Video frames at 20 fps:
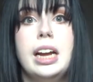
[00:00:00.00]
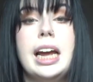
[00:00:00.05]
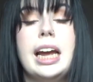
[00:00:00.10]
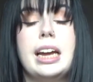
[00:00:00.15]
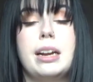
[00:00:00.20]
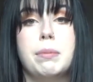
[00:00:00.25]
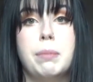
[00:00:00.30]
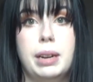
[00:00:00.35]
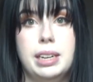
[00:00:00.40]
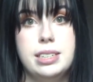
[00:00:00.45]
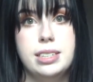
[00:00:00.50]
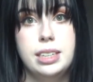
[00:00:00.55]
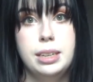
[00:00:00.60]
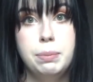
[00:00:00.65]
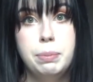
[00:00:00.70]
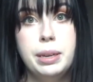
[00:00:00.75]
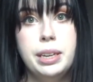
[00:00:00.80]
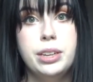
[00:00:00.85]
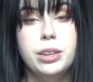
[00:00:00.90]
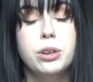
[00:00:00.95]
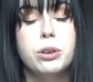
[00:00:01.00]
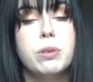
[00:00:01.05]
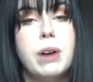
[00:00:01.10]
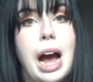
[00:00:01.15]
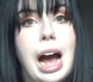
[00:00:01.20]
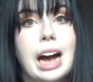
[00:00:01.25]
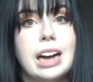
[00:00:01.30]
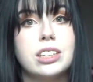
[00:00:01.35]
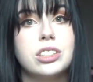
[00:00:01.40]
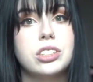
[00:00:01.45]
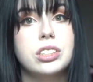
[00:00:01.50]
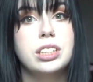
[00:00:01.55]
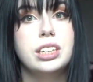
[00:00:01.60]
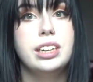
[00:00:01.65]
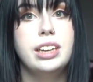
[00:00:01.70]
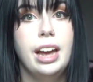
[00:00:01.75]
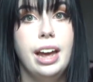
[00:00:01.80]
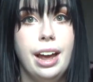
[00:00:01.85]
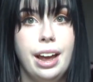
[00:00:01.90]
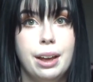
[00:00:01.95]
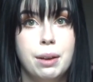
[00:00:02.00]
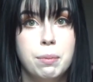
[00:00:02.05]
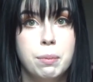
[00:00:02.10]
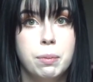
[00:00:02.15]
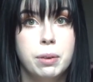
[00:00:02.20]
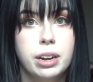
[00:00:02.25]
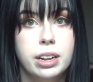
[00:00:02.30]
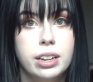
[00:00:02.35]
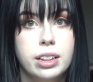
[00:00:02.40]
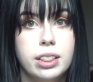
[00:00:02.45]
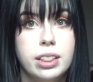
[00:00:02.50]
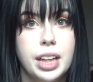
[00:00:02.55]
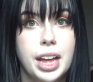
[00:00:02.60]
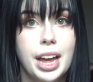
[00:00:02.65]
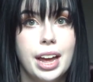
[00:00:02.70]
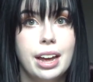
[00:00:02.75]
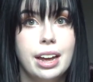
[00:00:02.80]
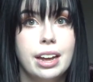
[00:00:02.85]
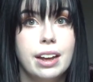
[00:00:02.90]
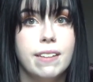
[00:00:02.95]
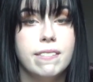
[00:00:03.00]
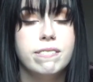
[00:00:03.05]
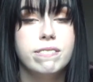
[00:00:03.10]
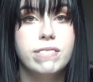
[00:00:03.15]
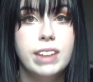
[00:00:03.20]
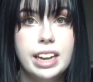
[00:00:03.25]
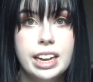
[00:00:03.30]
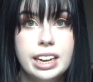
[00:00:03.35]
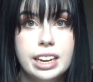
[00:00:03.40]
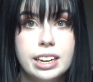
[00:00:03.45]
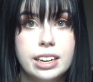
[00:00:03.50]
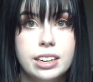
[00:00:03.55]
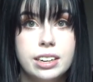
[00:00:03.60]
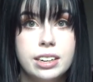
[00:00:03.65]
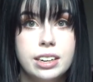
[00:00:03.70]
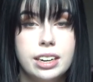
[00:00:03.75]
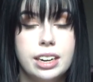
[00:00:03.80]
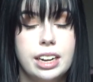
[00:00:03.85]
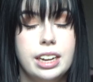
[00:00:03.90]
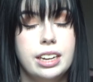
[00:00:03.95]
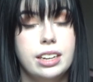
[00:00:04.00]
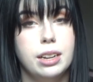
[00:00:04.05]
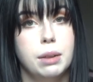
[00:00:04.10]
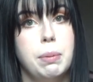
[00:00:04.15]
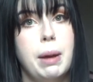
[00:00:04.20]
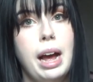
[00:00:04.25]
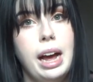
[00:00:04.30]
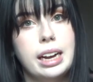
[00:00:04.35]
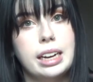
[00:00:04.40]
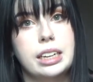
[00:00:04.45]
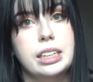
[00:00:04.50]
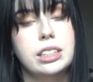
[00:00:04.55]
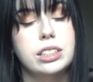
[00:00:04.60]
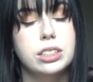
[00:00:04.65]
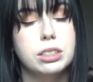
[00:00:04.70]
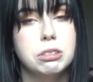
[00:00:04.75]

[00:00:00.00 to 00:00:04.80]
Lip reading: And my CPU actually came with a fan in the package.